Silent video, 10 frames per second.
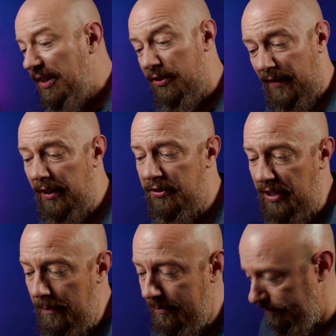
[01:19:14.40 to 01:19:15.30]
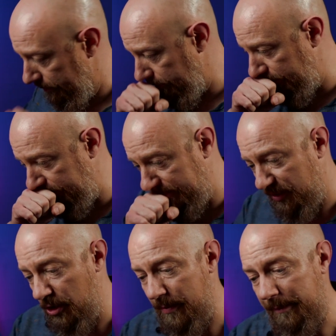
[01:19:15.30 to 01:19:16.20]
This final step,
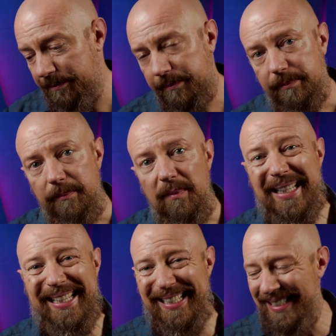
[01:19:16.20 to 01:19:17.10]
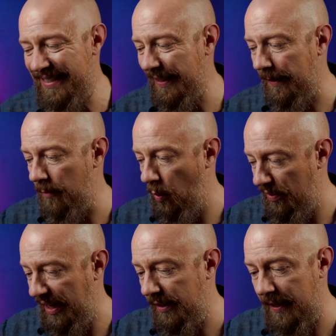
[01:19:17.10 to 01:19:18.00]
excuse me, is
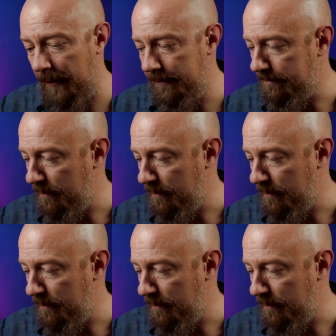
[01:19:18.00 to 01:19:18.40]
without a doubt